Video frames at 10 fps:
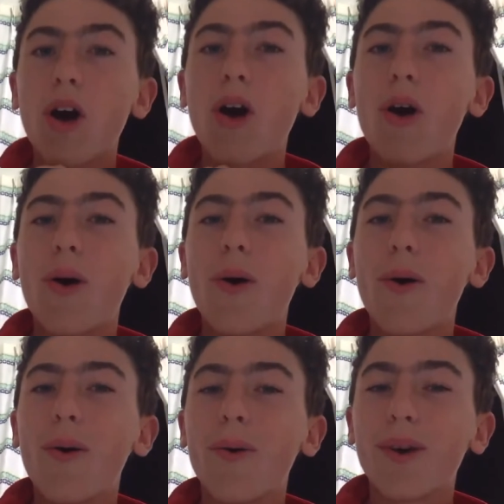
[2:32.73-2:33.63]

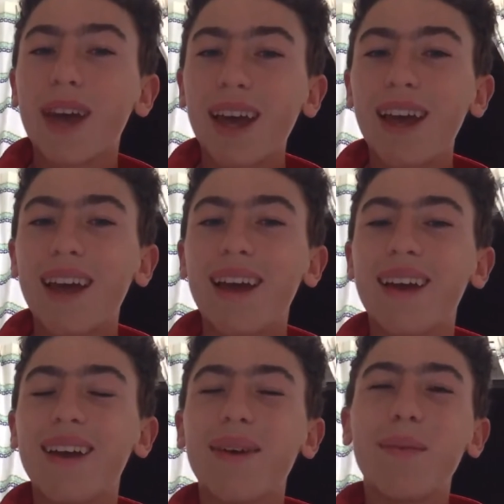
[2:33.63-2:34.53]

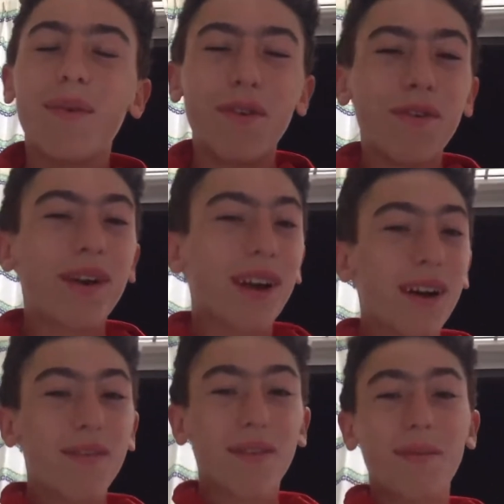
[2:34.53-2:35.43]
Okay, moving
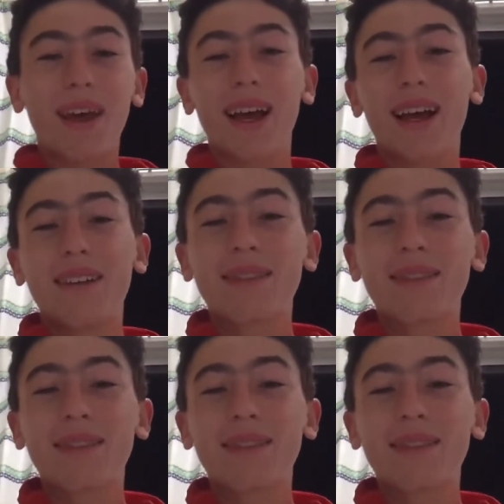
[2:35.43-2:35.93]
on from that.